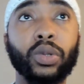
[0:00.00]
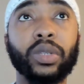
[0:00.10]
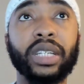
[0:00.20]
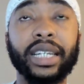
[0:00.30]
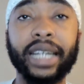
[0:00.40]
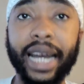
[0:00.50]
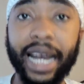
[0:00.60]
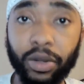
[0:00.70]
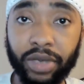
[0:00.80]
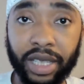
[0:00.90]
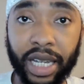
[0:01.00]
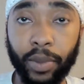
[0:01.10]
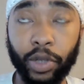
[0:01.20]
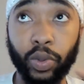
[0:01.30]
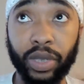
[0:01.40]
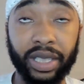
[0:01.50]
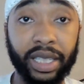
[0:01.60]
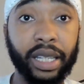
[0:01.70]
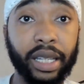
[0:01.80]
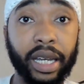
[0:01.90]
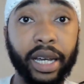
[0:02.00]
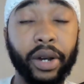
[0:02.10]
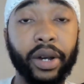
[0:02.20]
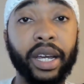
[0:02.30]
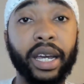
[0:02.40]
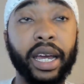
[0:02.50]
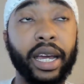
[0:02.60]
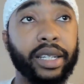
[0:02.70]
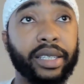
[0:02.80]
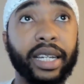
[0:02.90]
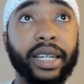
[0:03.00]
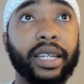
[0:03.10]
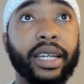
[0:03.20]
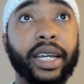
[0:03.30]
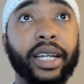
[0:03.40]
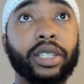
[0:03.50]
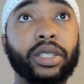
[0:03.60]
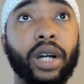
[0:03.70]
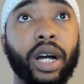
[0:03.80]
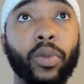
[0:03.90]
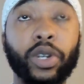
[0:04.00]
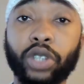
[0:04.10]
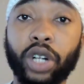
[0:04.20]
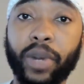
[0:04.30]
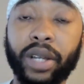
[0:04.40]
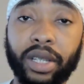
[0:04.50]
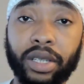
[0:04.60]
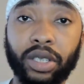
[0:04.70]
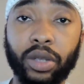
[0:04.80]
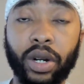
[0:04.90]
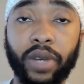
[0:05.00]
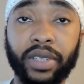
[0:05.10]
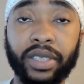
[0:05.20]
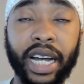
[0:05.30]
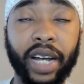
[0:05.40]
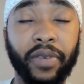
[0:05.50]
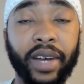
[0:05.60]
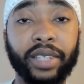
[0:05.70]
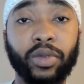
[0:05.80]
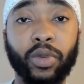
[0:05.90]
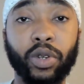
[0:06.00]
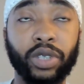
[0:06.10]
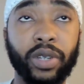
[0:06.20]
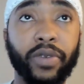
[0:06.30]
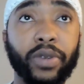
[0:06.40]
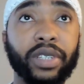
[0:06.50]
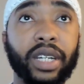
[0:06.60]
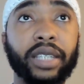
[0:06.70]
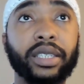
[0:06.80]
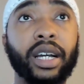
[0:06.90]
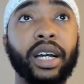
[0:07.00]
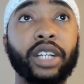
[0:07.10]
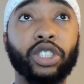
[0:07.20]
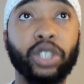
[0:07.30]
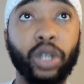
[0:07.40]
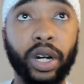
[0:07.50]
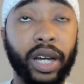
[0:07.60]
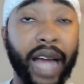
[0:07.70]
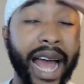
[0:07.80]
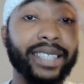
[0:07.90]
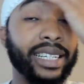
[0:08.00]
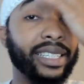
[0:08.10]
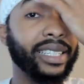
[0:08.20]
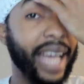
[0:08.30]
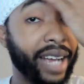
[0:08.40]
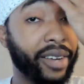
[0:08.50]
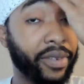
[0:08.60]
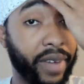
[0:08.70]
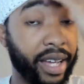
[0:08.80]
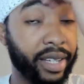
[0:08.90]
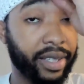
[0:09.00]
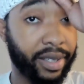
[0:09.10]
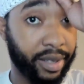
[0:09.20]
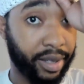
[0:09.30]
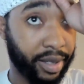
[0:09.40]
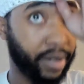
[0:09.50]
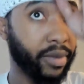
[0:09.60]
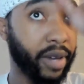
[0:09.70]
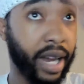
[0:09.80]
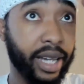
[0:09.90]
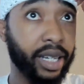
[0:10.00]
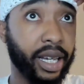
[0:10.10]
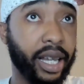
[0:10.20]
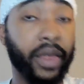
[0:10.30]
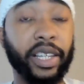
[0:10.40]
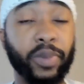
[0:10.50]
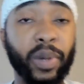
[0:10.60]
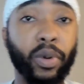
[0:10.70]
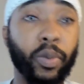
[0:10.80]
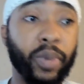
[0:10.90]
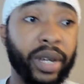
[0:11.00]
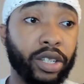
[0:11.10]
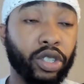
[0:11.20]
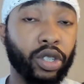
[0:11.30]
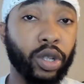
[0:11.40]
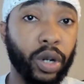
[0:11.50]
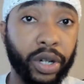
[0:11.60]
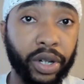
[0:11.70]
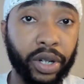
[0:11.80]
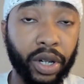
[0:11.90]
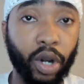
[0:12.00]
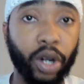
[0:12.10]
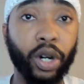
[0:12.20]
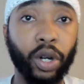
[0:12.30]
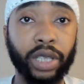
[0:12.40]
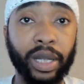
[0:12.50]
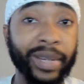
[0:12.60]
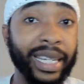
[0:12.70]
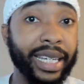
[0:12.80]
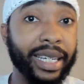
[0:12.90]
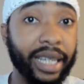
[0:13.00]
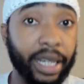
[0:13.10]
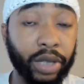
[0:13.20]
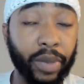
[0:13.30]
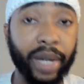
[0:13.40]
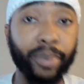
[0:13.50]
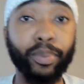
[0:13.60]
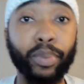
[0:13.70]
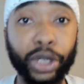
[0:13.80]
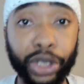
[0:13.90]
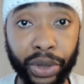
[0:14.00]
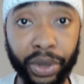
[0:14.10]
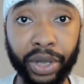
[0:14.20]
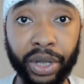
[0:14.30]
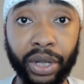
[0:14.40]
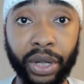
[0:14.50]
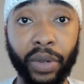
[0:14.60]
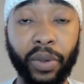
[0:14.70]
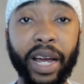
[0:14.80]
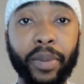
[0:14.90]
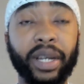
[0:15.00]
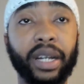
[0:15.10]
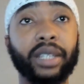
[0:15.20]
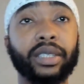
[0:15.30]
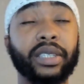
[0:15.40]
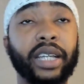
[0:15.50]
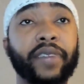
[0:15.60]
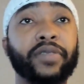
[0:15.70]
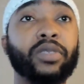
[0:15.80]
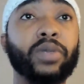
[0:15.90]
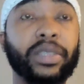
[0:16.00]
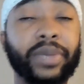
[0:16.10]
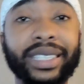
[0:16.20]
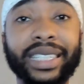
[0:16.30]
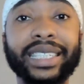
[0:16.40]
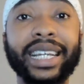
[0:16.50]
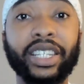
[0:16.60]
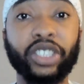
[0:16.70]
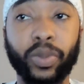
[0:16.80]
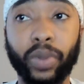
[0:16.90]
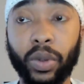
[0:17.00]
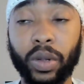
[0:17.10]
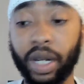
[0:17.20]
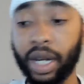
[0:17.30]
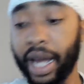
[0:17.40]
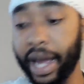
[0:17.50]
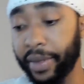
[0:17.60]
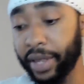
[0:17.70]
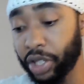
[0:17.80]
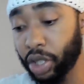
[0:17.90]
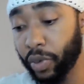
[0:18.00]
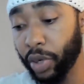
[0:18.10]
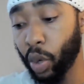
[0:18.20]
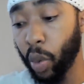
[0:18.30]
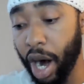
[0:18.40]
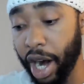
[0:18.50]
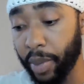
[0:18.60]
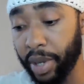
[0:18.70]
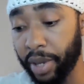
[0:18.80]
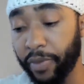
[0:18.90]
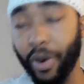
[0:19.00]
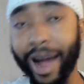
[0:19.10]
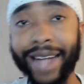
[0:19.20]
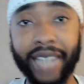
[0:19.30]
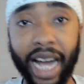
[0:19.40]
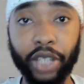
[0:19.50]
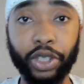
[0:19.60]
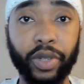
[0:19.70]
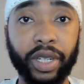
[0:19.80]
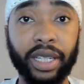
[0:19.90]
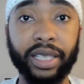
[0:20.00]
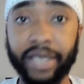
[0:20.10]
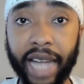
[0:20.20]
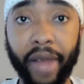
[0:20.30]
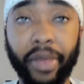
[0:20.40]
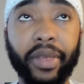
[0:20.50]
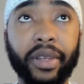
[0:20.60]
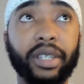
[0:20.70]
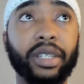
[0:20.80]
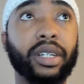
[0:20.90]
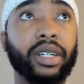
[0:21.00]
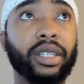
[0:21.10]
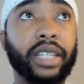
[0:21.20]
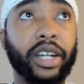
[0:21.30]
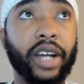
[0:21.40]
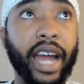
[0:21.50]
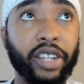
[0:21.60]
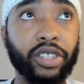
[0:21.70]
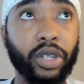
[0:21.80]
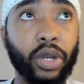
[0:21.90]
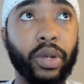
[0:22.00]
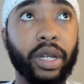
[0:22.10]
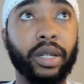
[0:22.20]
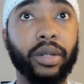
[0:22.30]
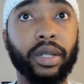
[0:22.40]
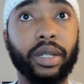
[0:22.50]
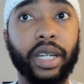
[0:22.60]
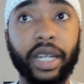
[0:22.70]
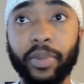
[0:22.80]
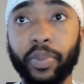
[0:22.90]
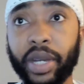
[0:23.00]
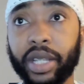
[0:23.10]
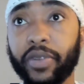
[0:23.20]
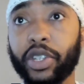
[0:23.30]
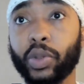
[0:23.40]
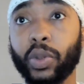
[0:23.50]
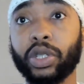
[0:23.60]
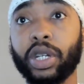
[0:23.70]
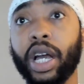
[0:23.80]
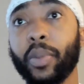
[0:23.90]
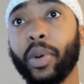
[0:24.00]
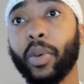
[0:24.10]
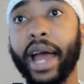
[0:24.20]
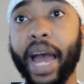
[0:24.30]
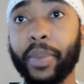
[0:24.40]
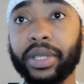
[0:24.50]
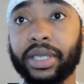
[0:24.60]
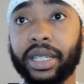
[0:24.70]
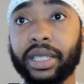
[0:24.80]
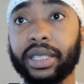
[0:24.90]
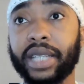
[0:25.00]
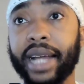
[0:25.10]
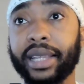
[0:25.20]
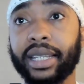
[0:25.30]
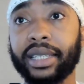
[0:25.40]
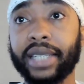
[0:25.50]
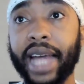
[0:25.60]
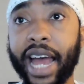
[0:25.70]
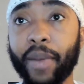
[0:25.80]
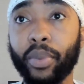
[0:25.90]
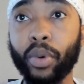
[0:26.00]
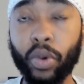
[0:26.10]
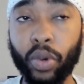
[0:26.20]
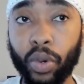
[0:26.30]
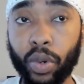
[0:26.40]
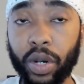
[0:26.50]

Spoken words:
the cow stem, which we see in there in Second Kings, where it's talking about the slaughter of the sacrifice, what we also see in First Kings, slaughter as a sacrifice, right? These people are being slaughtered on an altar, they're being killed, they're being butchered, right? Because they are doing something detestable. And this is a requirement for idolatry, is death. They're executing individuals. But what happens is that the taboo